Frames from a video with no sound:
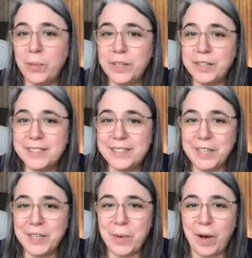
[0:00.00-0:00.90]
will see
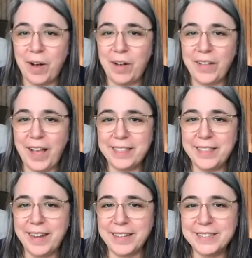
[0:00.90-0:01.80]
you all at the
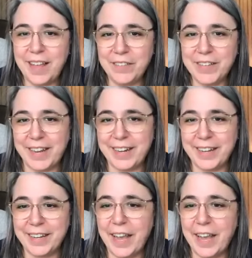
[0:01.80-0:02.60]
next Navigating.